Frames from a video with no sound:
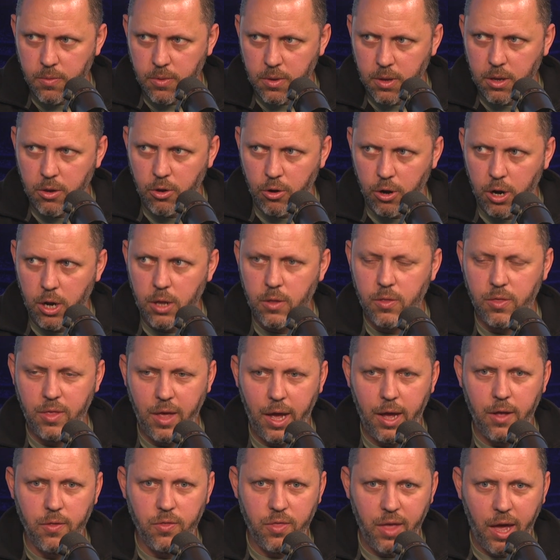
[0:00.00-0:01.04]
All right,
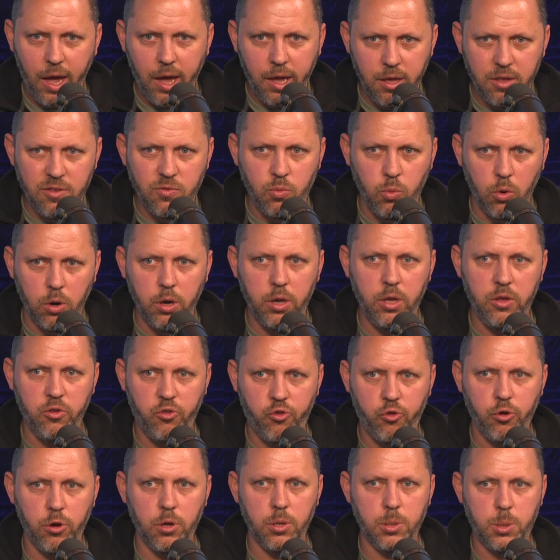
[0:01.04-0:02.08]
that is what he's
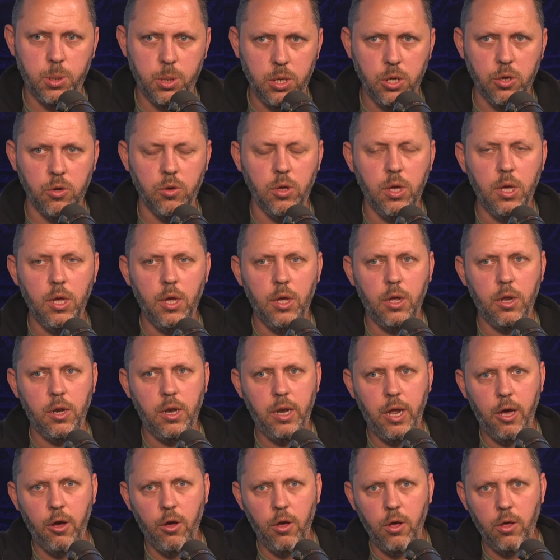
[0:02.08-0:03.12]
trying to do.
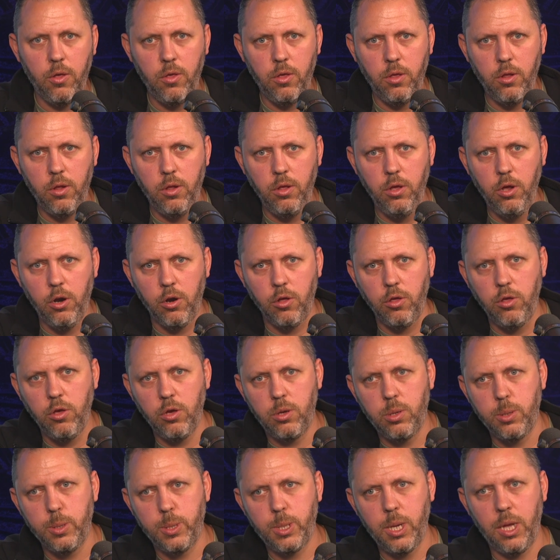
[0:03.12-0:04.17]
Now, you
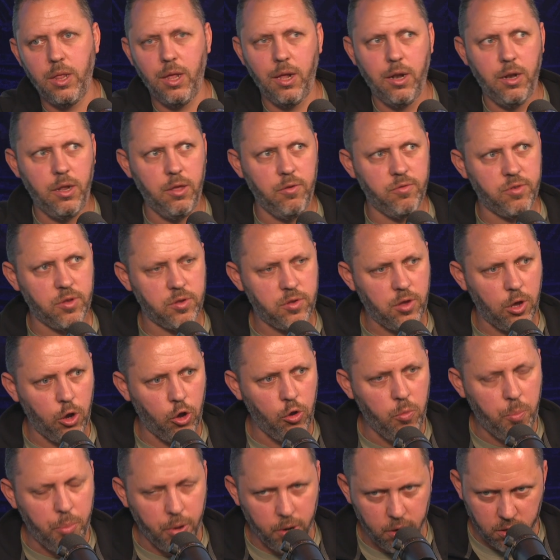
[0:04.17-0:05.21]
can say that leaves us
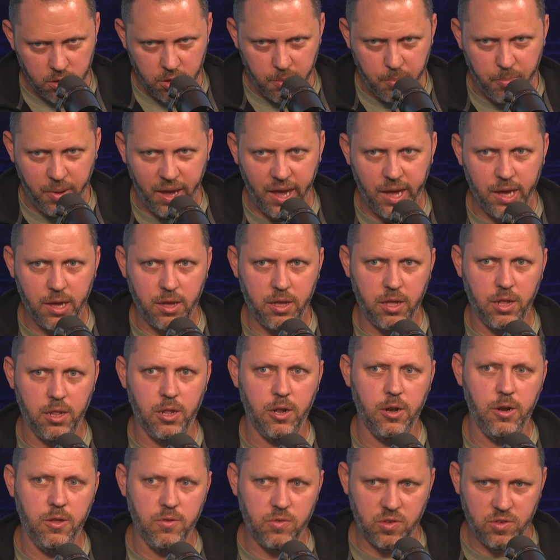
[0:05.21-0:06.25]
open at the back and it
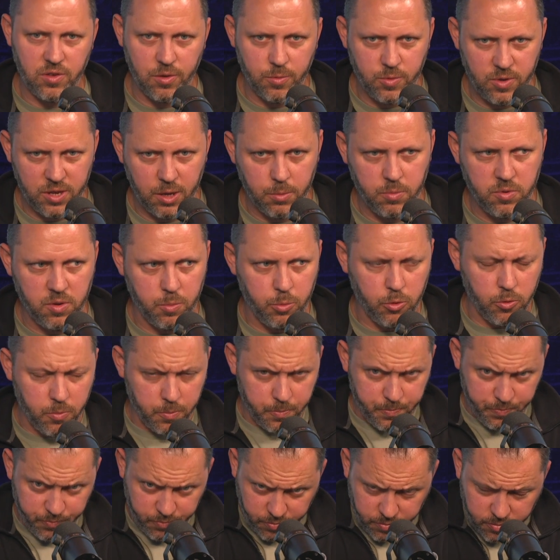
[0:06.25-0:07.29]
leaves us susceptible.
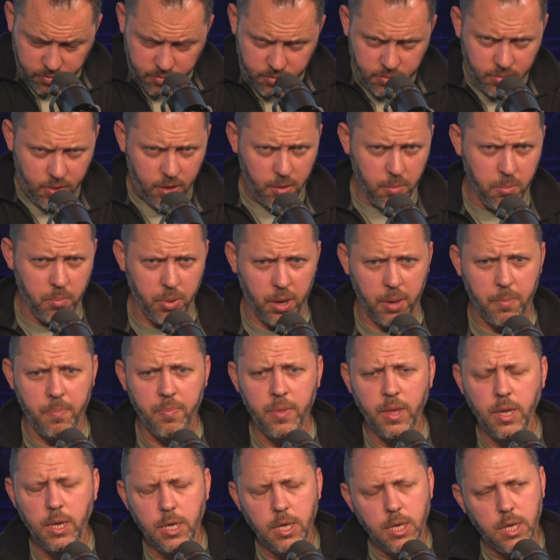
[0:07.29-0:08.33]
But
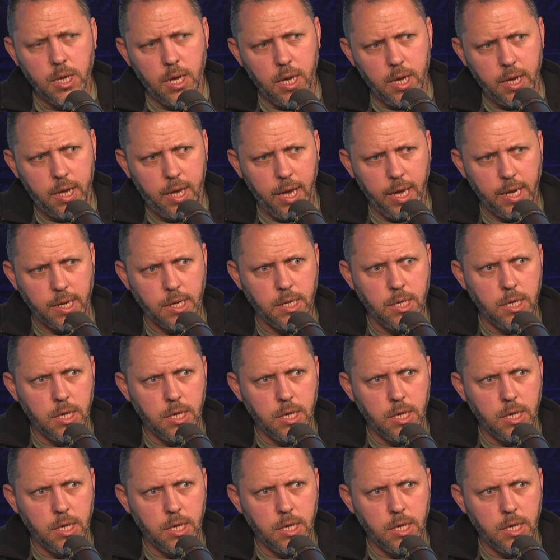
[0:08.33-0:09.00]
again,